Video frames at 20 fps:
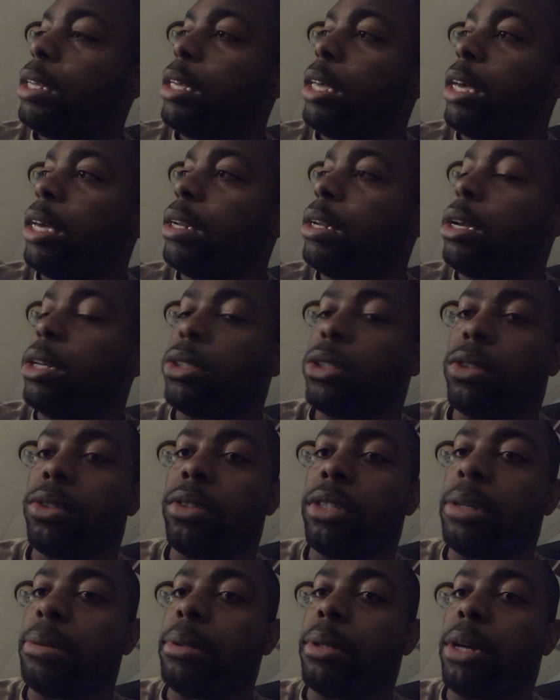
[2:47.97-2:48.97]
and also
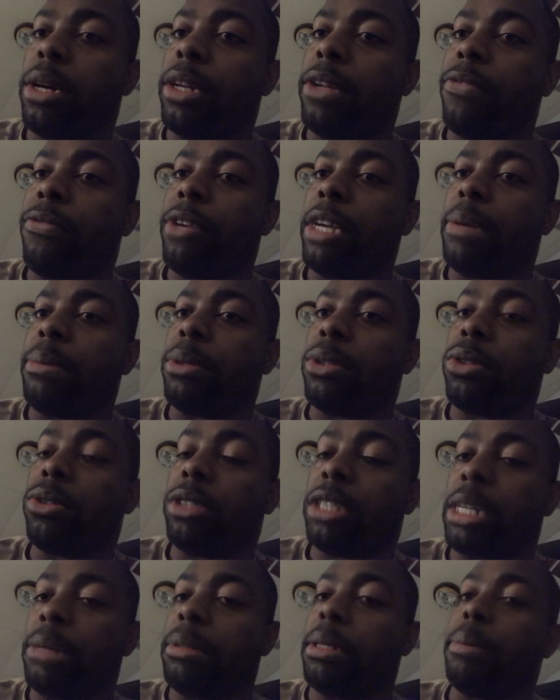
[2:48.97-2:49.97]
WWE Hall of Fame,
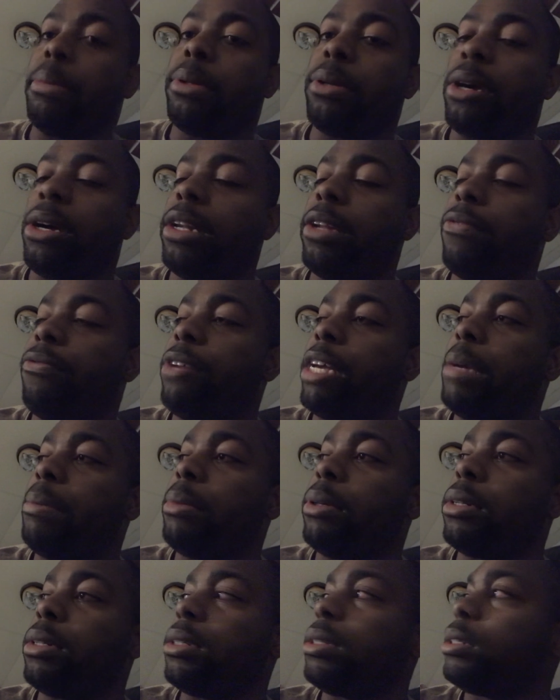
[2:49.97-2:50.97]
two-time WWE Hall of
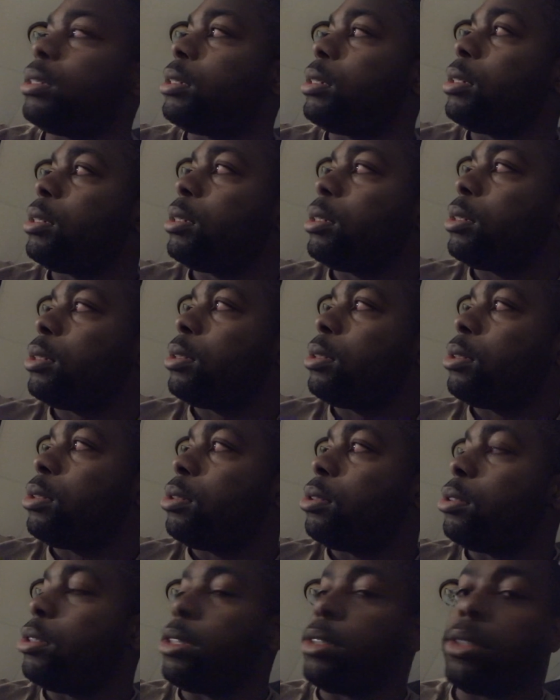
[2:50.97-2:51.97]
Famer.
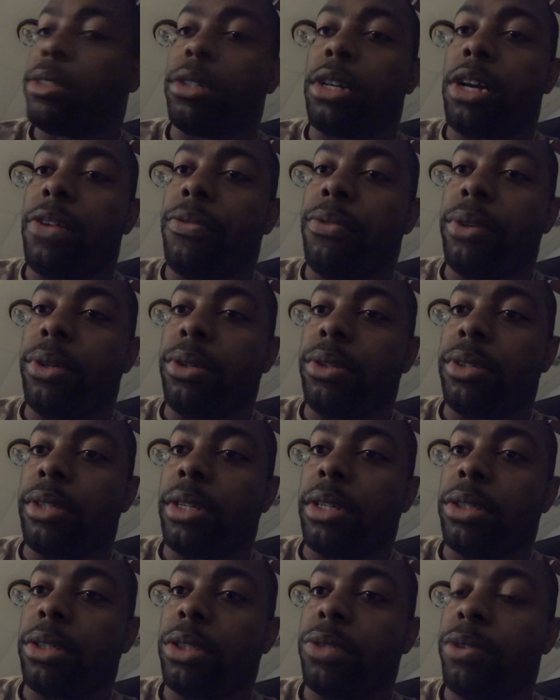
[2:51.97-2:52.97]
Just awful news
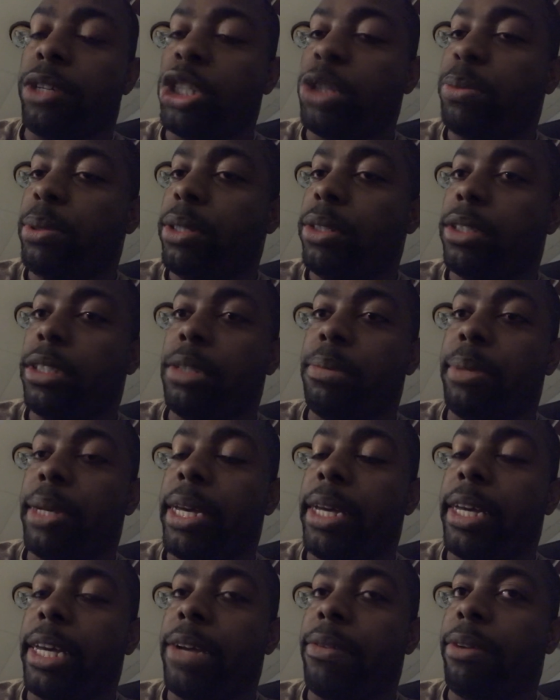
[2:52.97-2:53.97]
there. So rest in peace to the
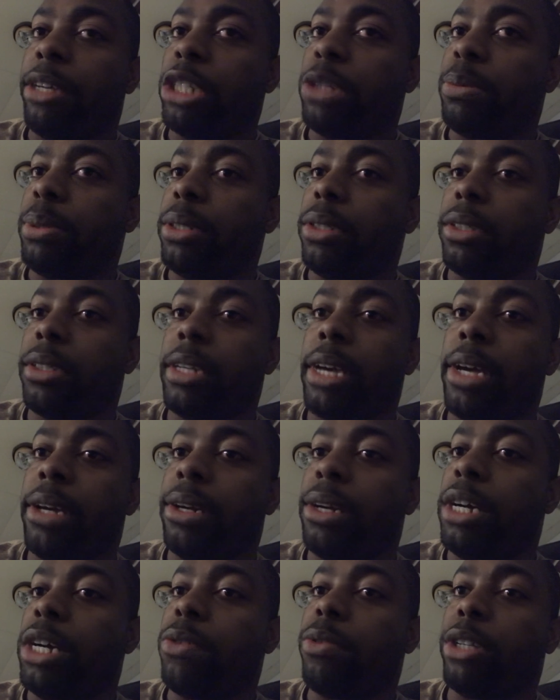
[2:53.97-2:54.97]
bad guy. Rest in peace, Scott
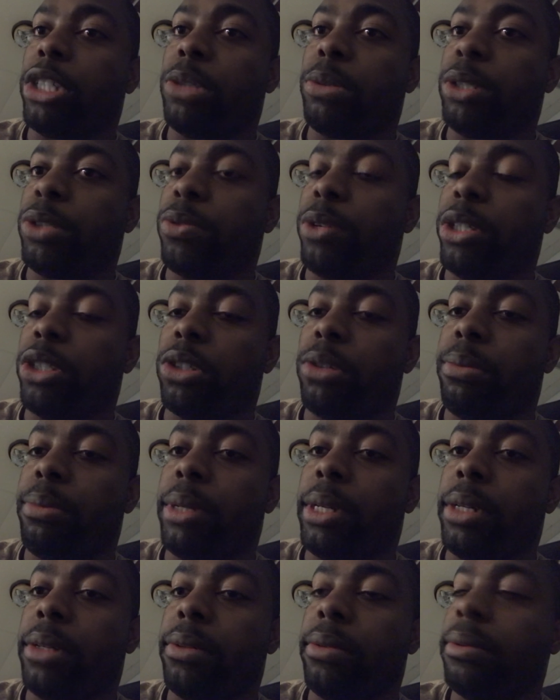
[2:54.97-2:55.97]
Hall. Rest in peace, Razor
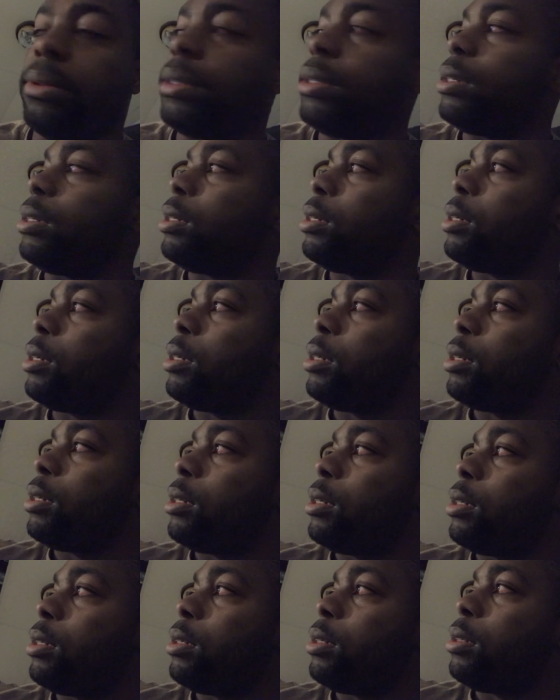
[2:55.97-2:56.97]
Ramon.
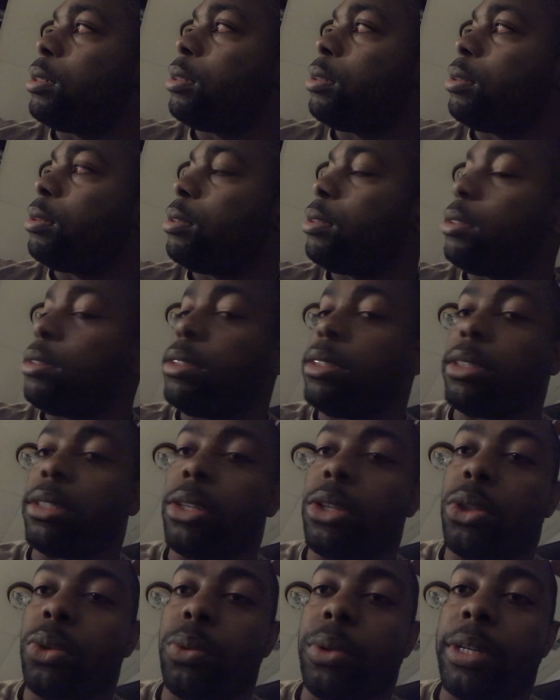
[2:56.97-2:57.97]

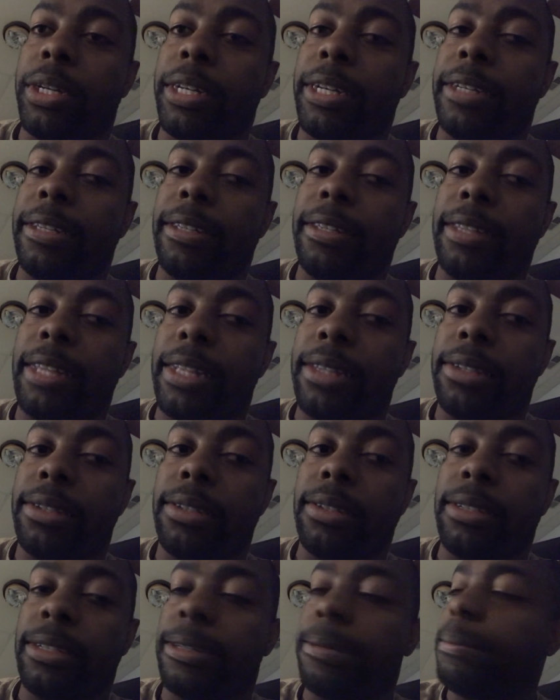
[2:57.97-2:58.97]
63. And
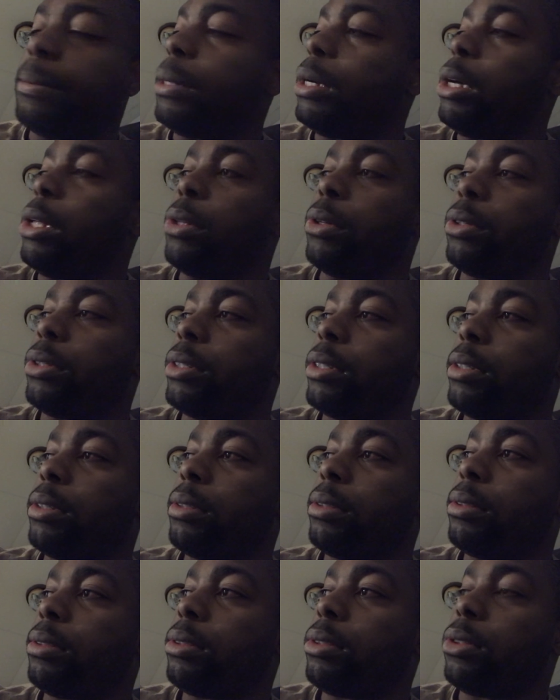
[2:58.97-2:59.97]
that's all there's
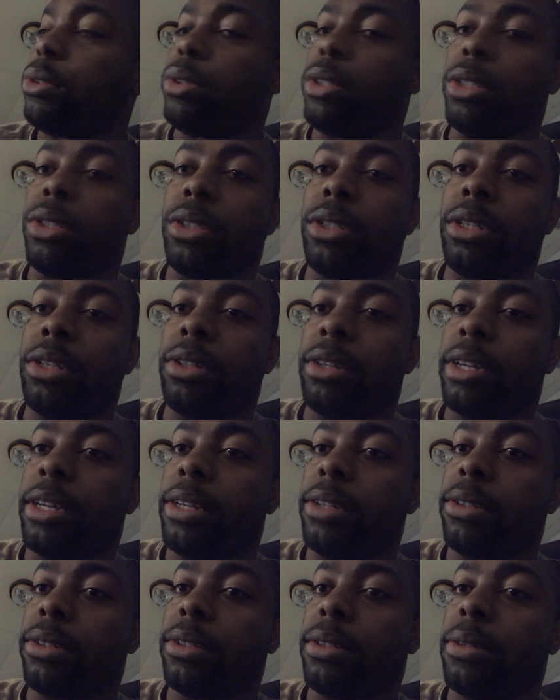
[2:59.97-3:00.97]
you need to know,
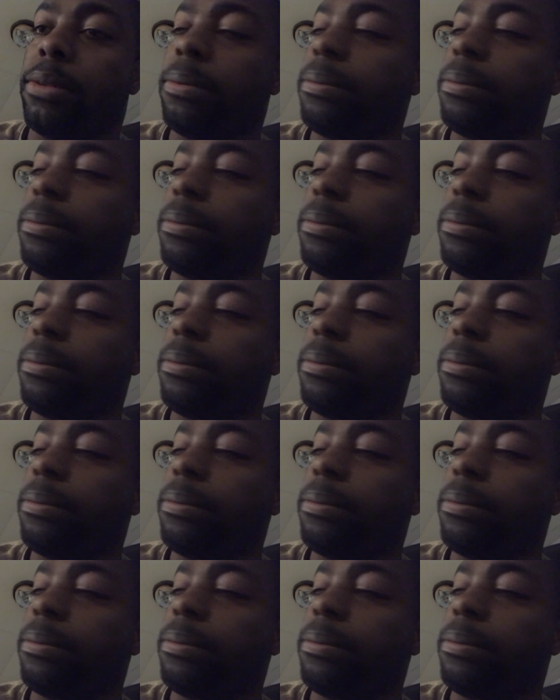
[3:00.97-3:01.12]
guys. So